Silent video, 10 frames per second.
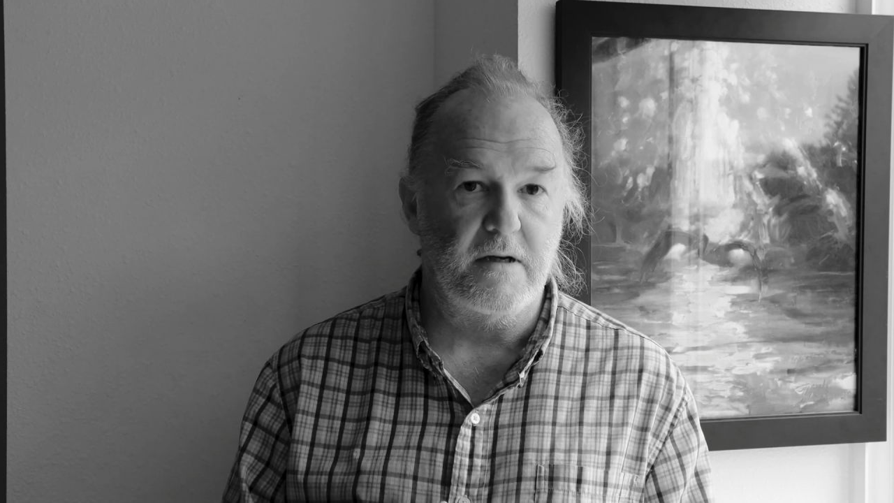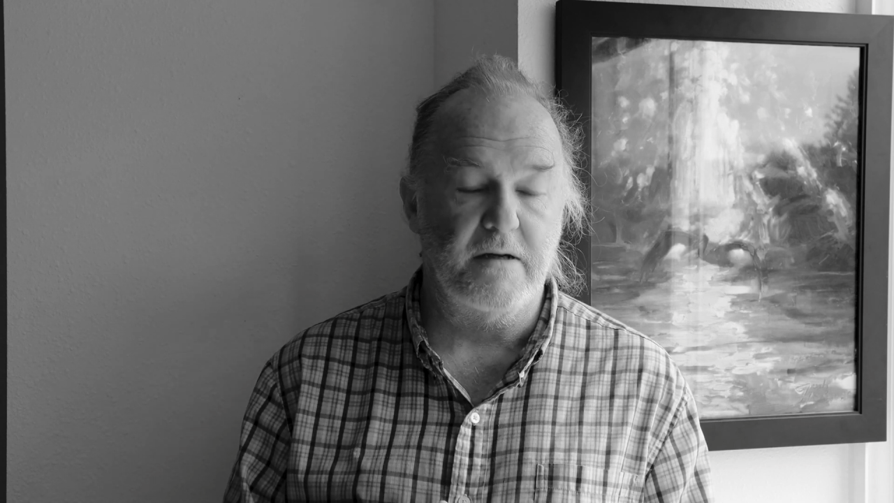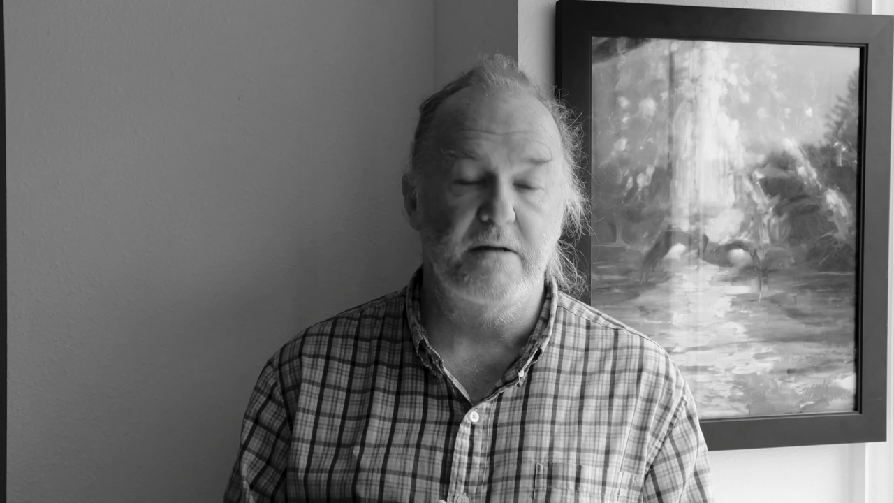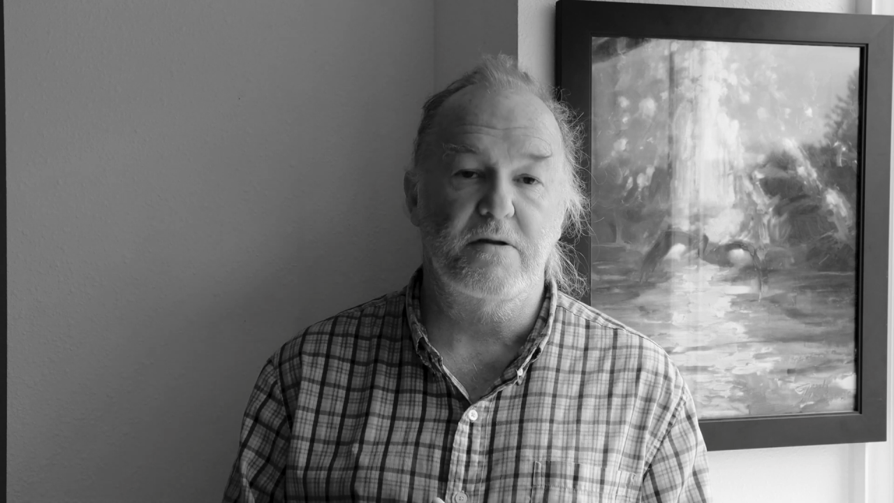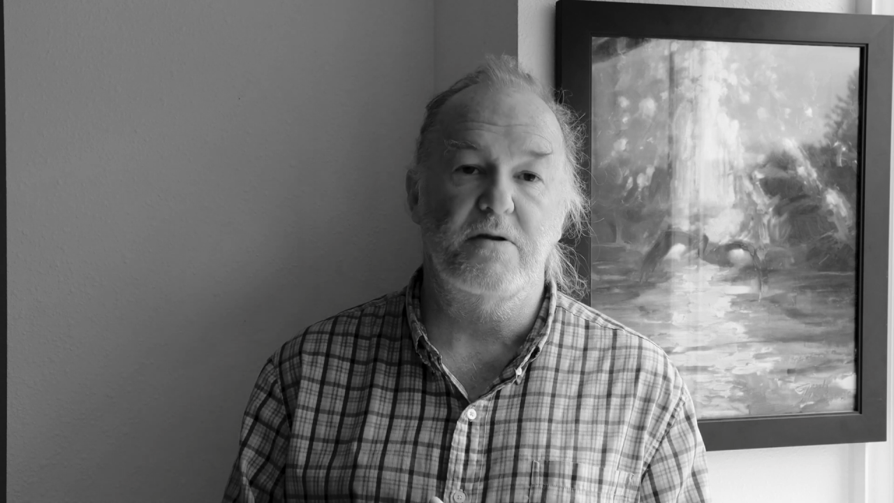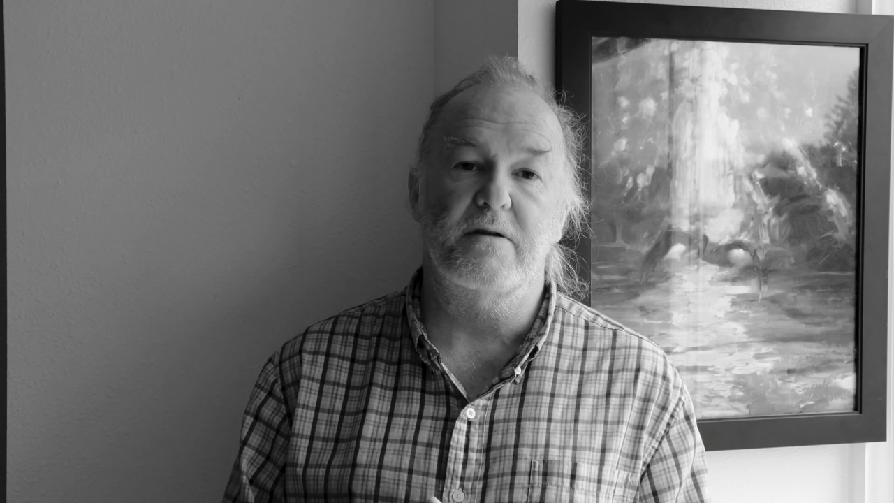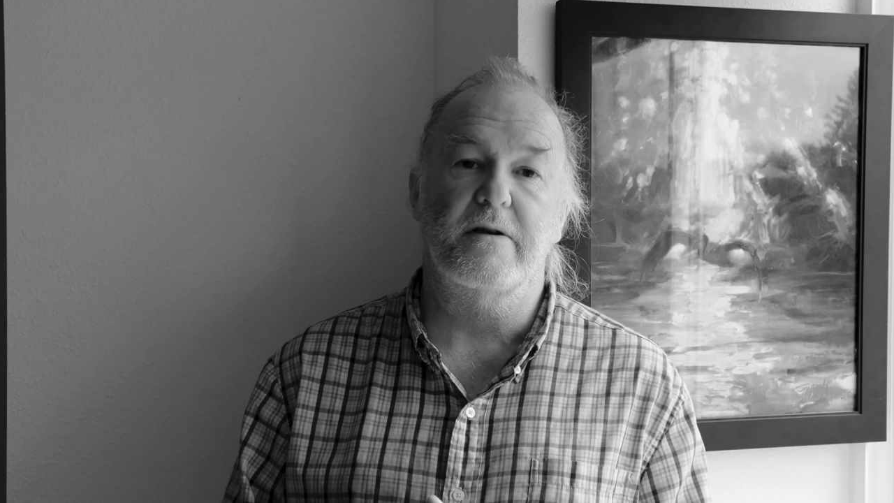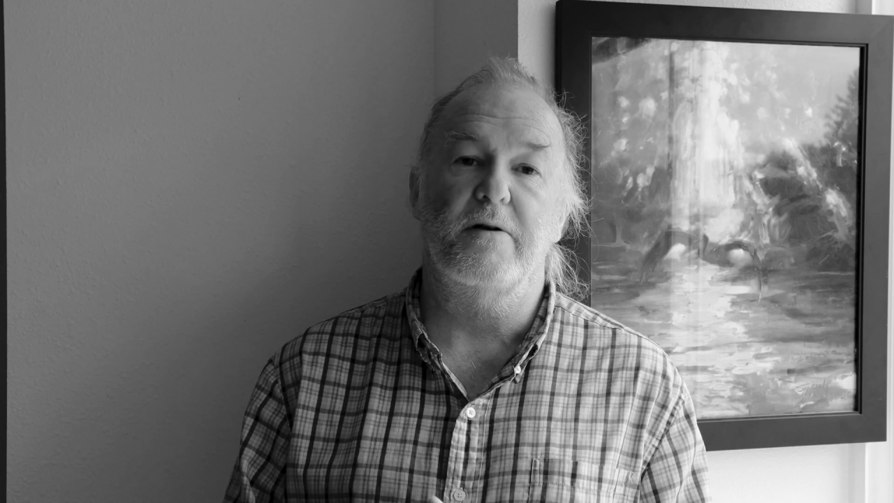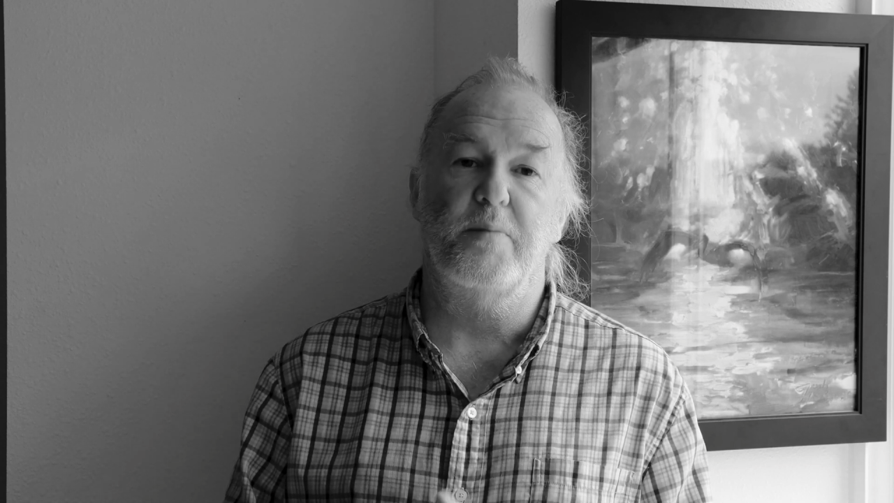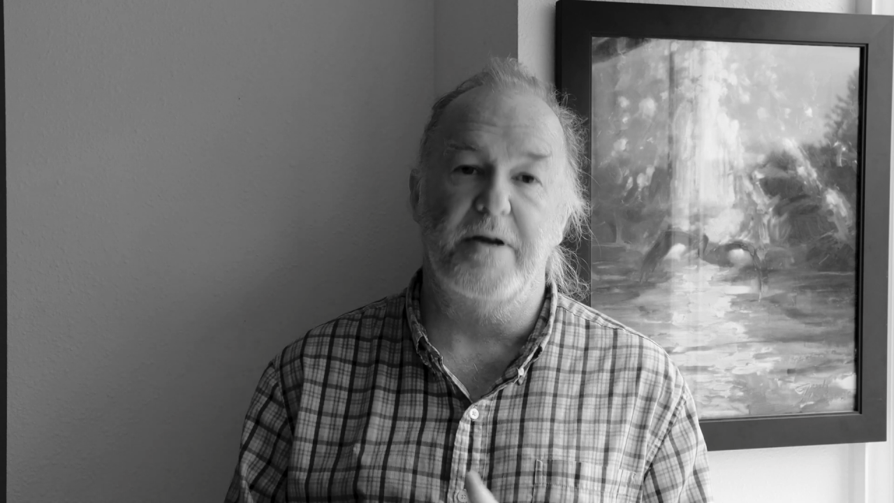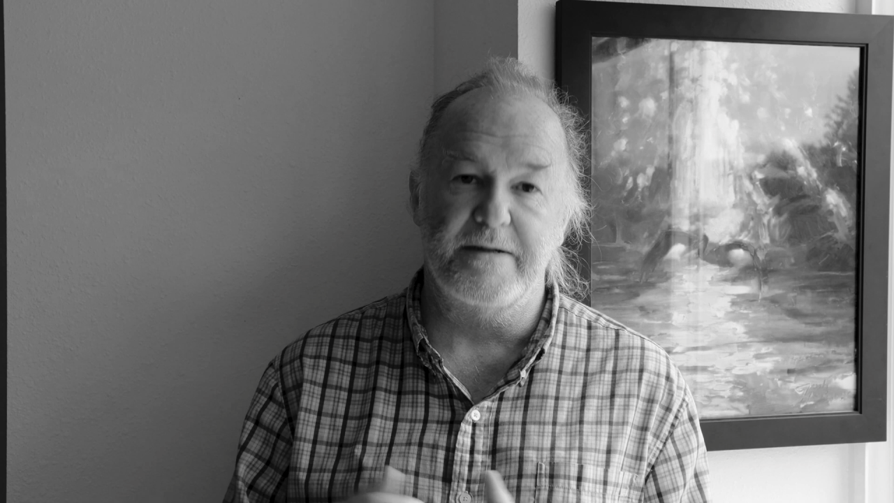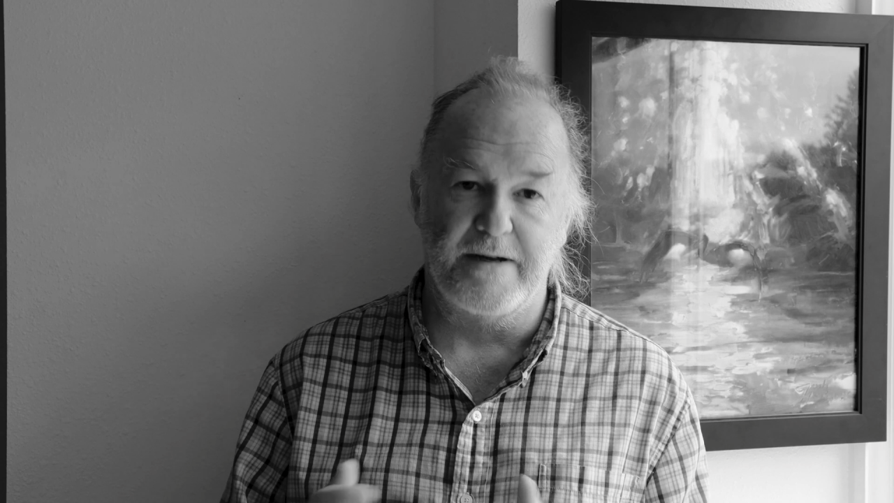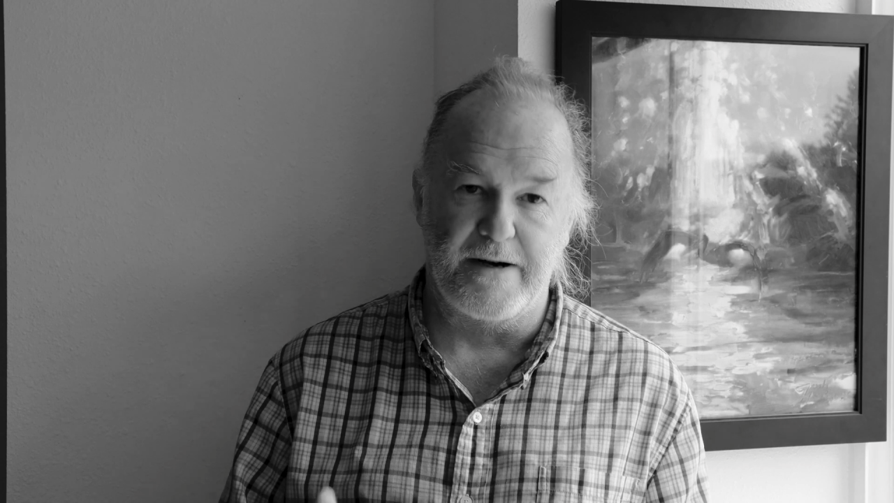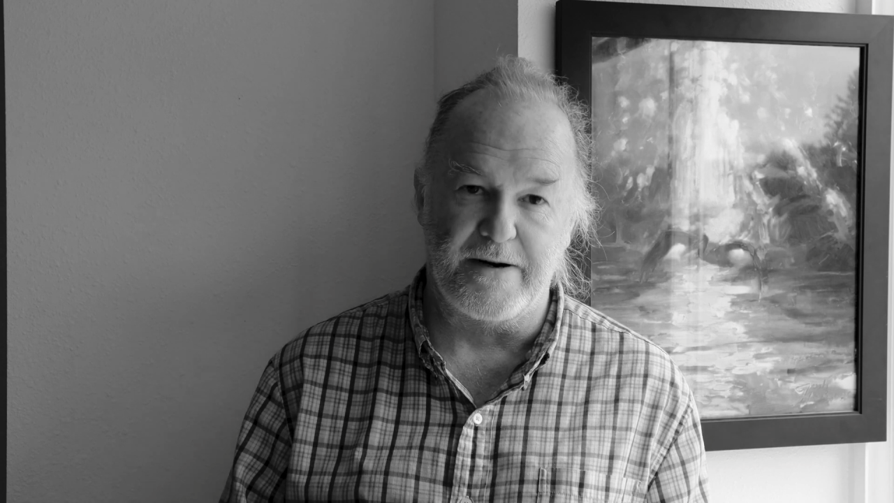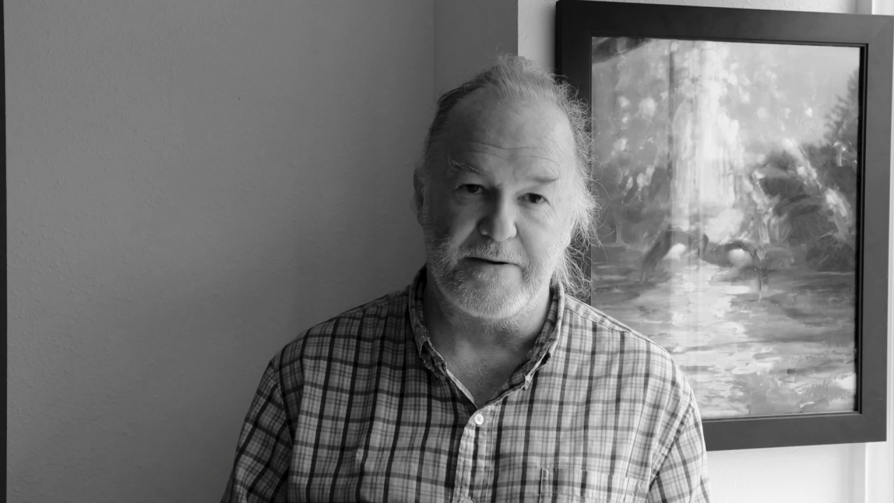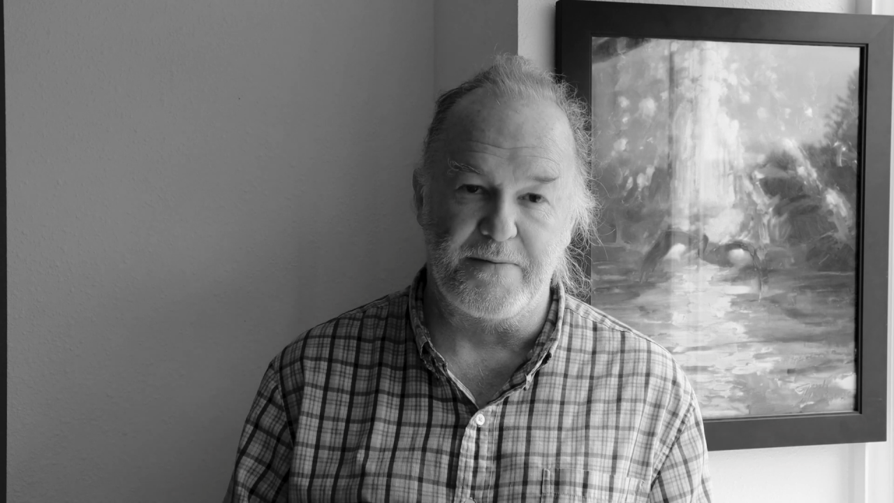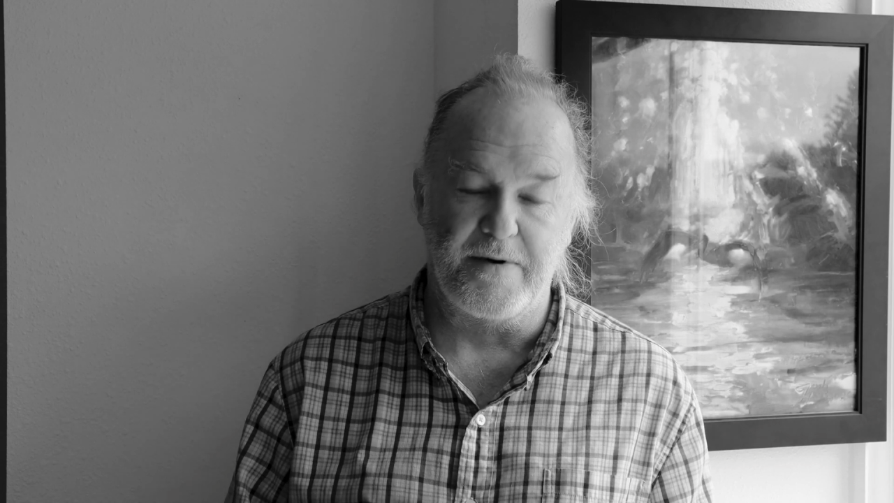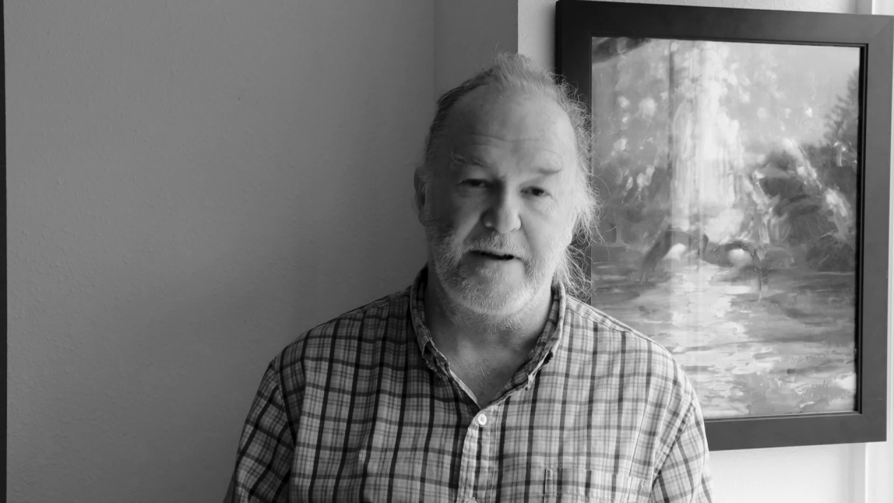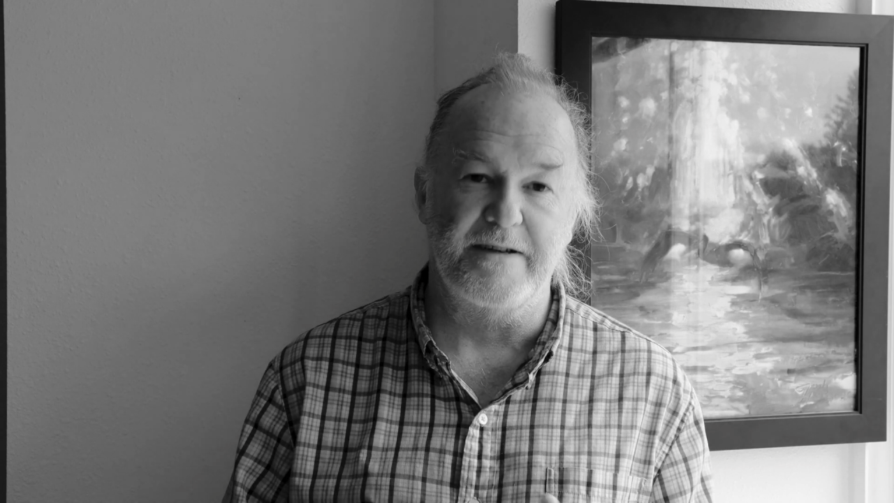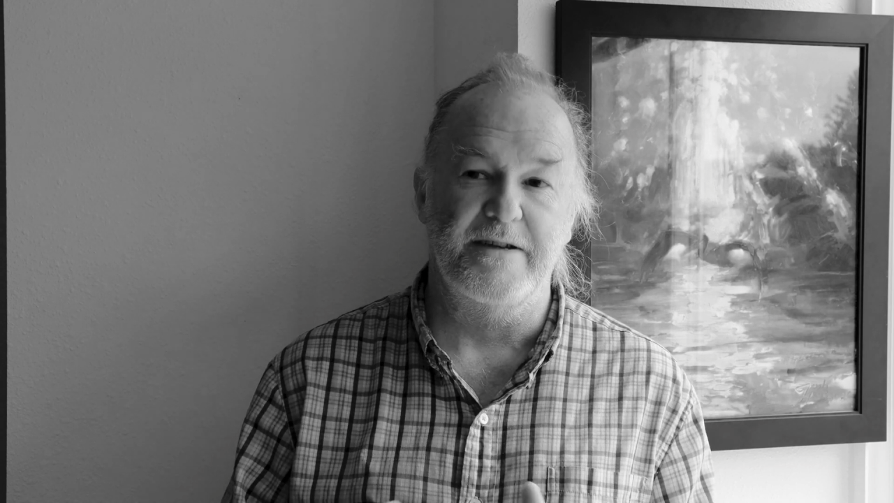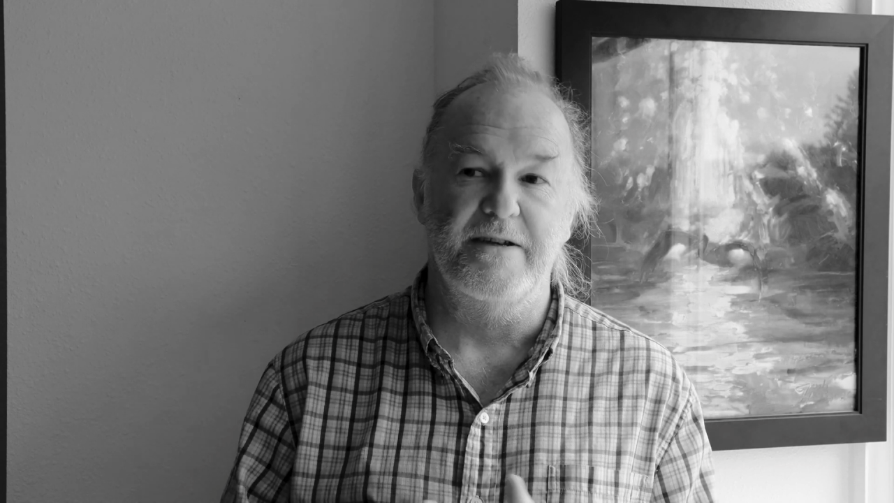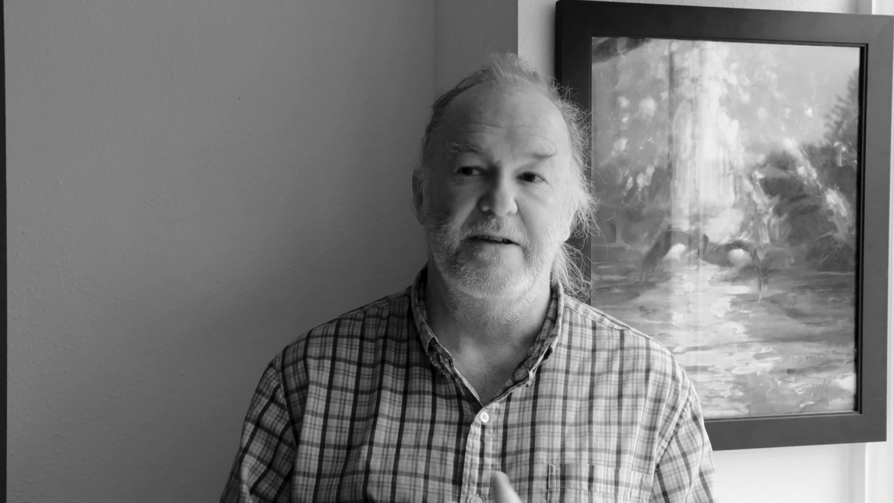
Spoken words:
It is good to go to bed tired, right?